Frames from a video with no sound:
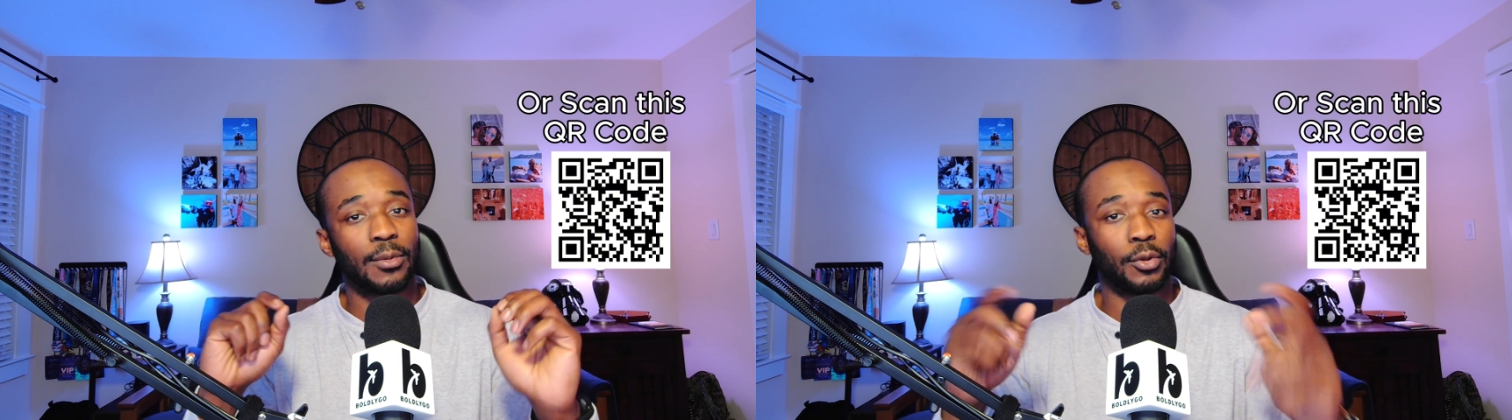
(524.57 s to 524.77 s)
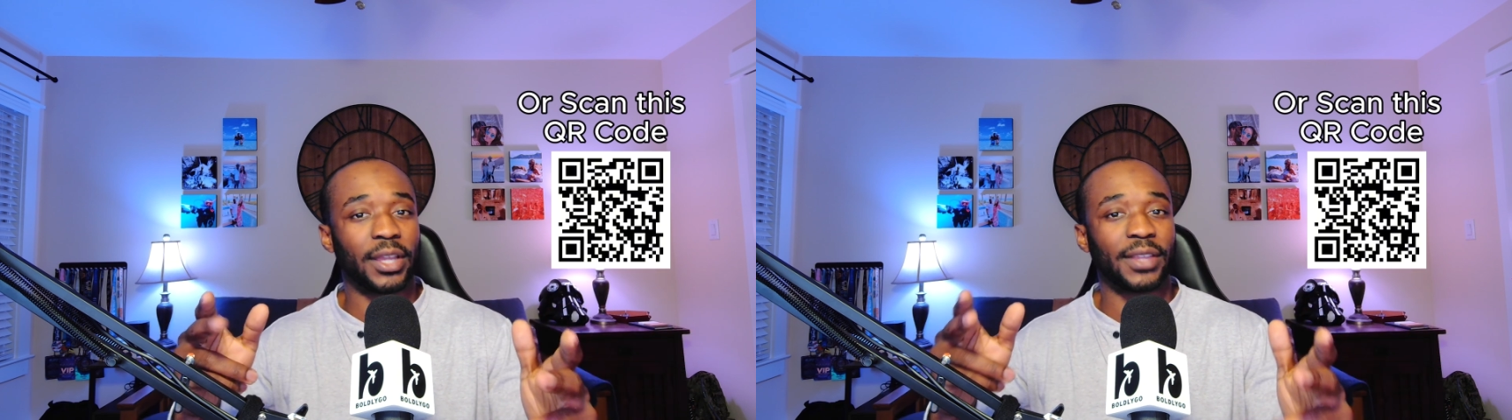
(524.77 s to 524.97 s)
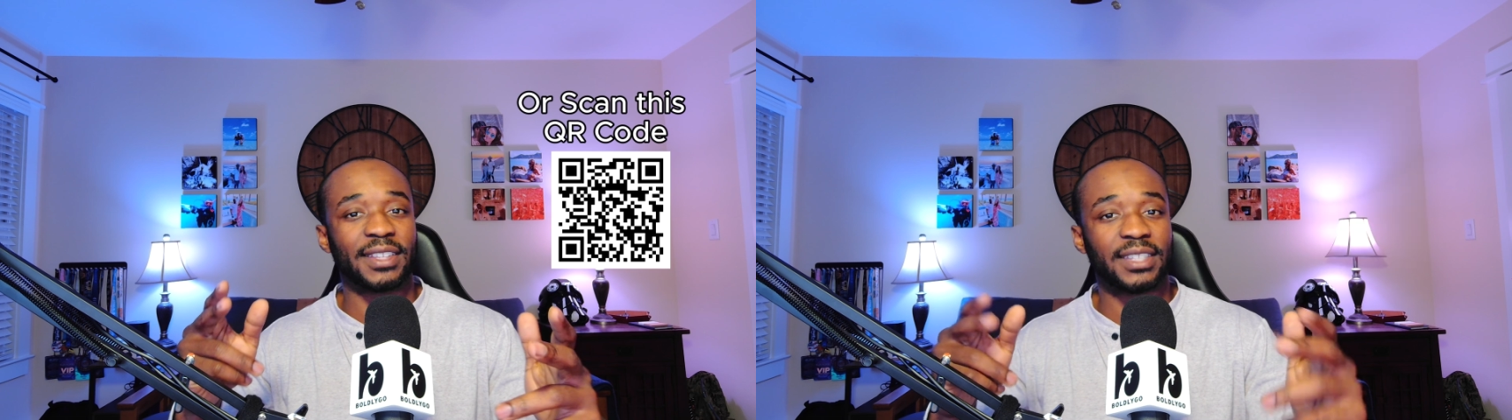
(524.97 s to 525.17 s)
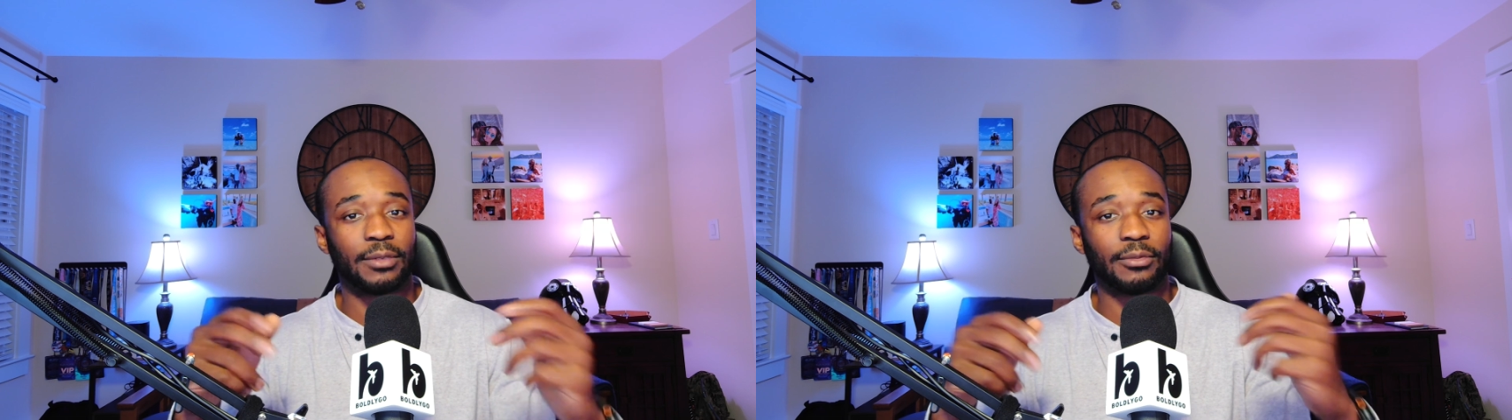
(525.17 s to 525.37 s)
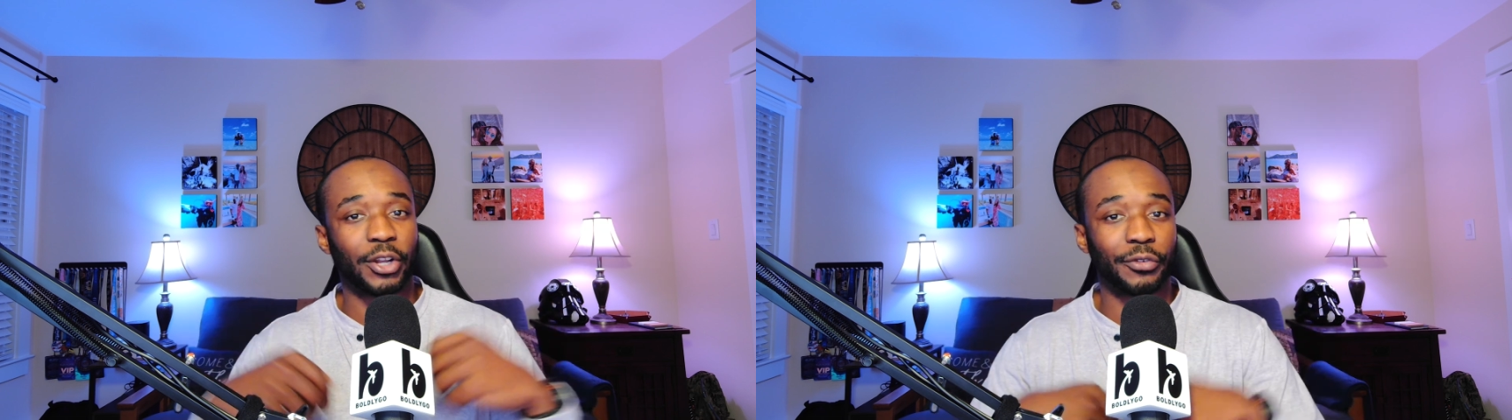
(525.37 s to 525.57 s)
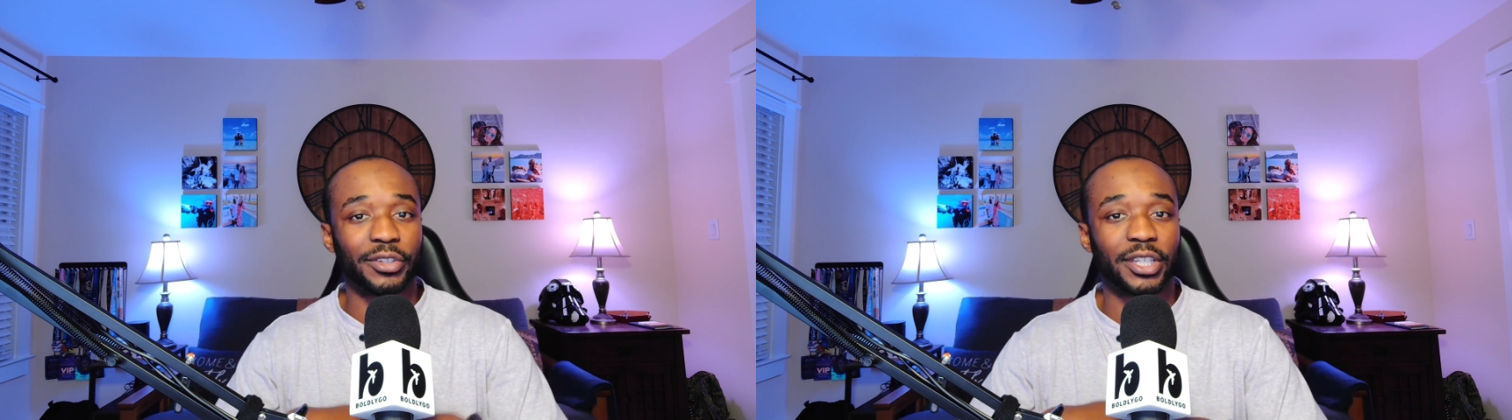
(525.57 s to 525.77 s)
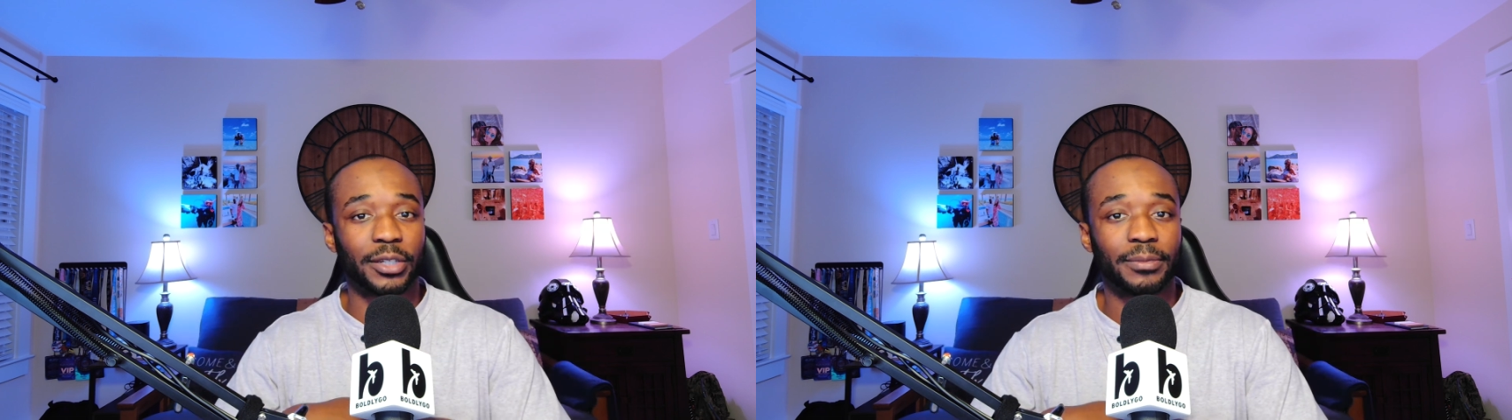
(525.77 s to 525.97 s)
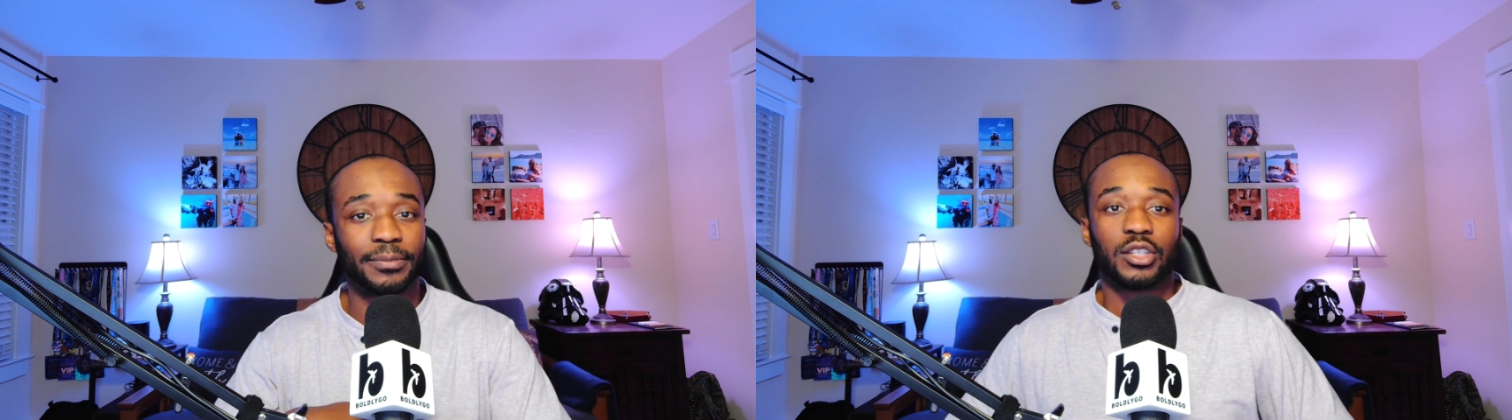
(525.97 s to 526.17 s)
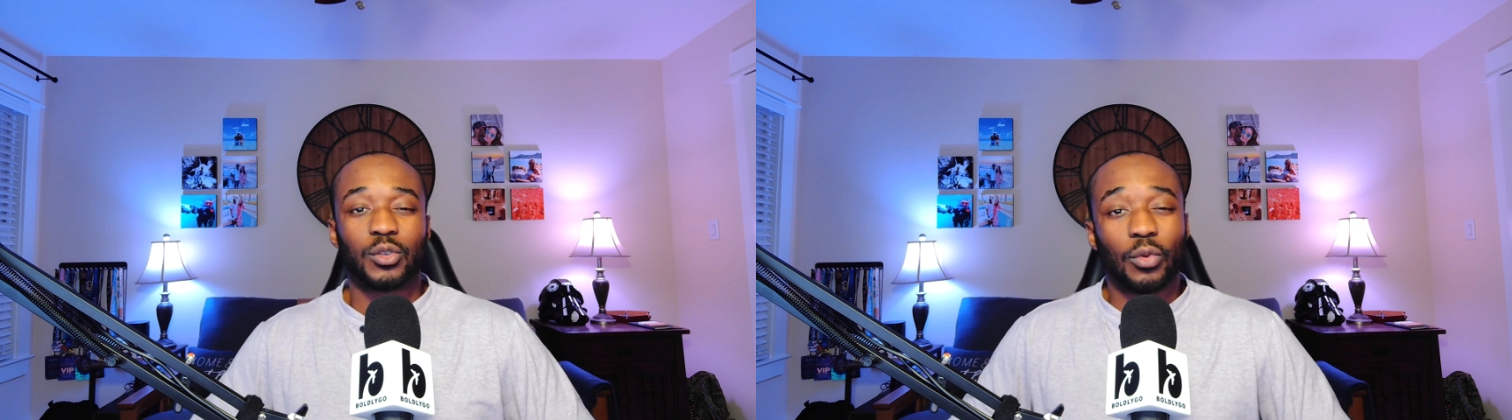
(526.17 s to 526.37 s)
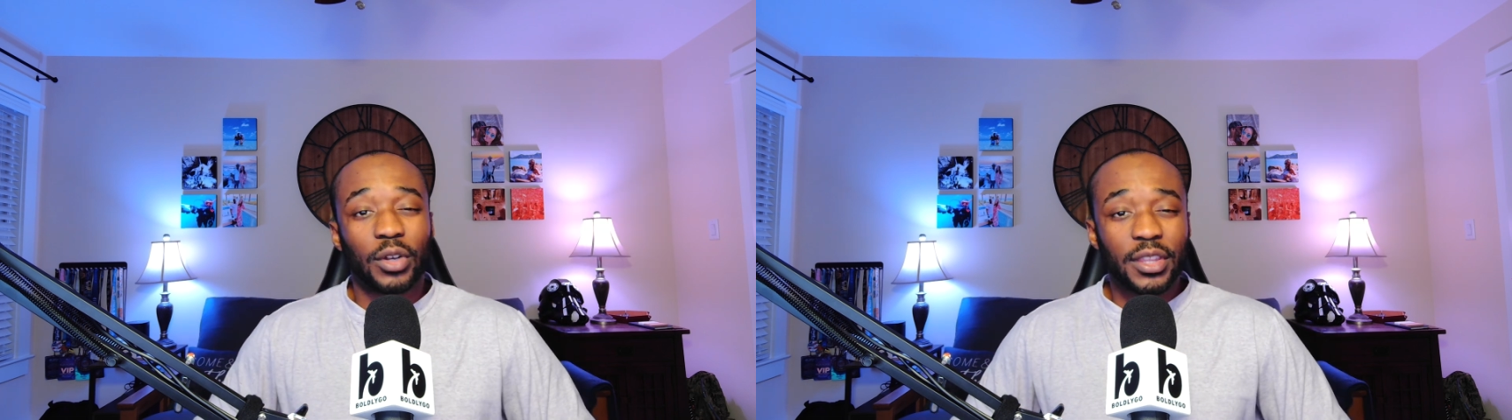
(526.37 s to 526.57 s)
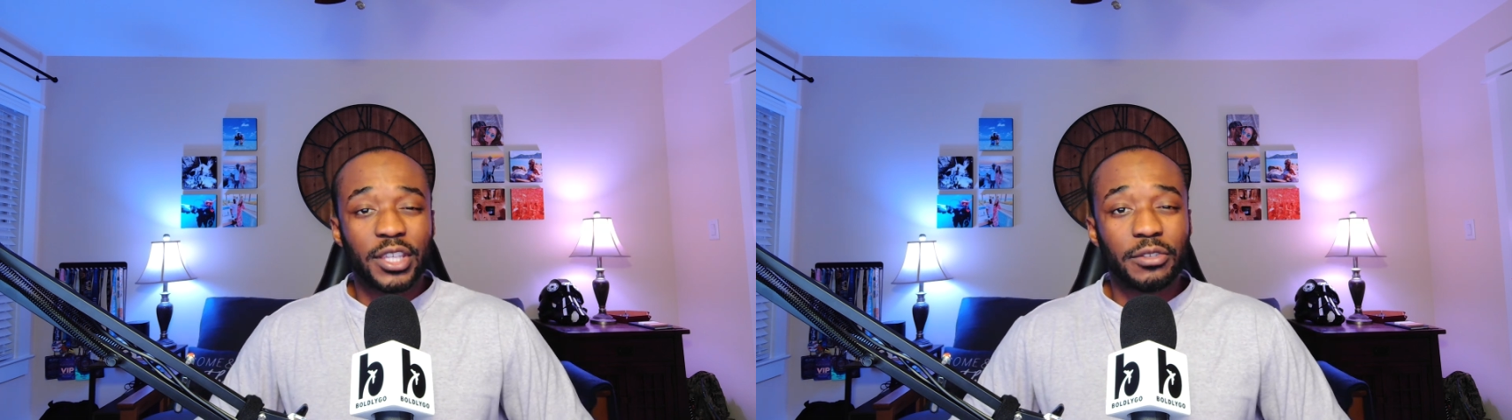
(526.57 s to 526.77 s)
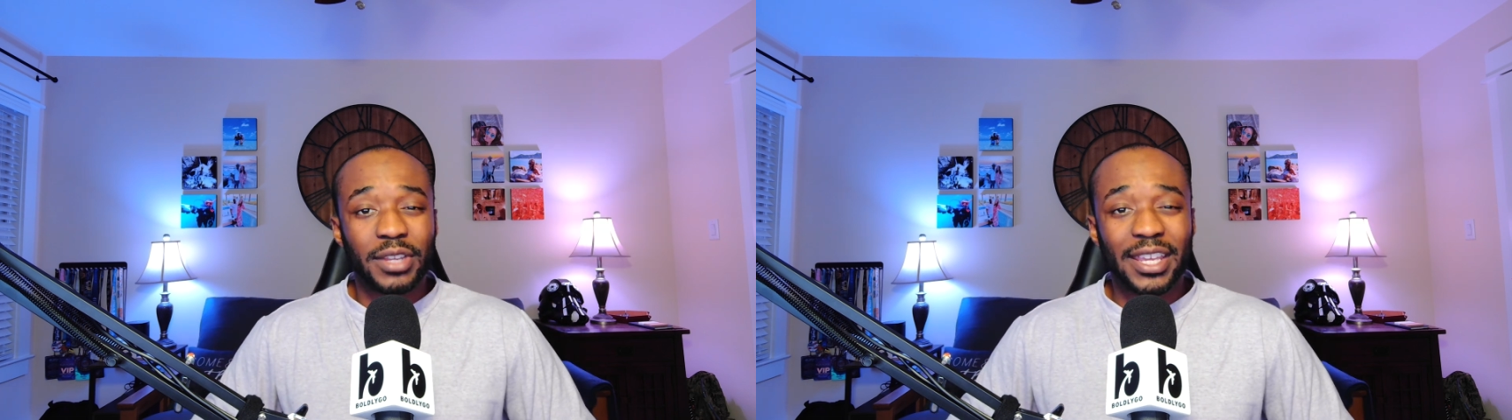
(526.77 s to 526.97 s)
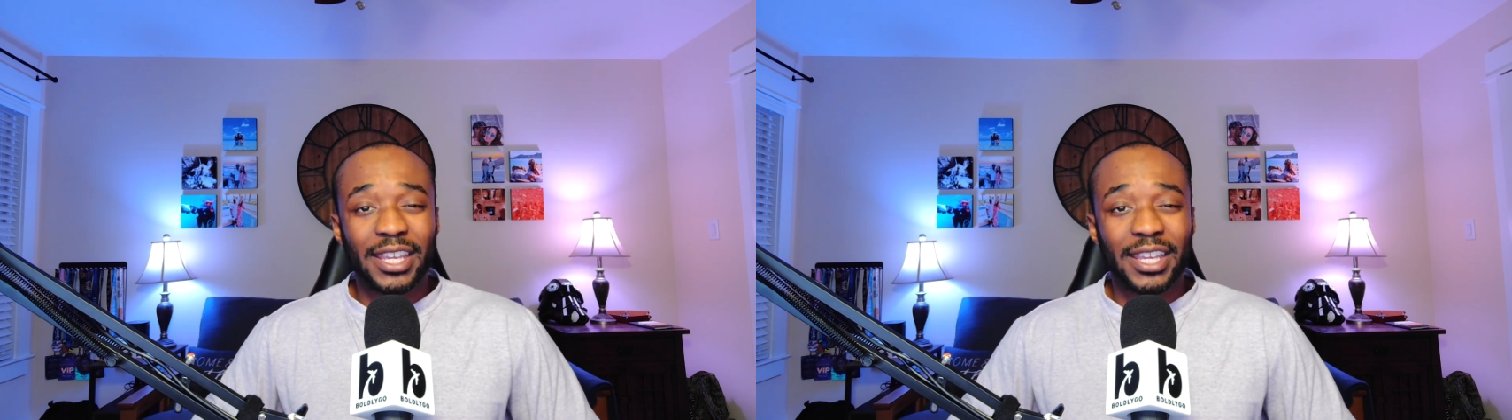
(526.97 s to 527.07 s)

and we'll get that sent right over to you. So one of the unique